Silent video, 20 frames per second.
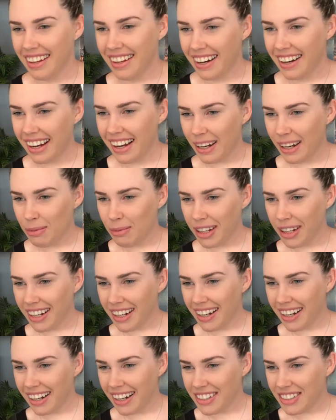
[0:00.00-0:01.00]
Hi, Libby.
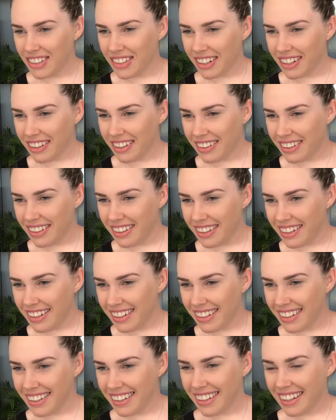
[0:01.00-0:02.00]
Hi, Joe.
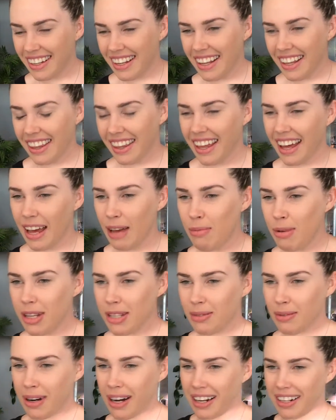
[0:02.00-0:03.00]
The
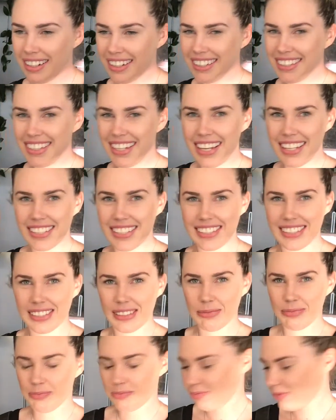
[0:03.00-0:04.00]
AB's won.
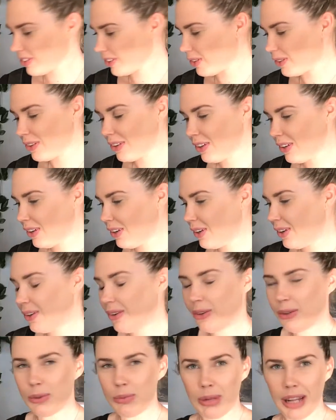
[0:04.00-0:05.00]
Yes.
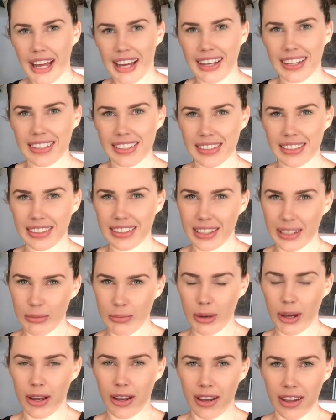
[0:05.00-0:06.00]
All Blacks in
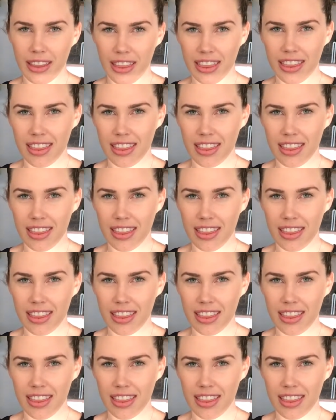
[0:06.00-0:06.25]
Perth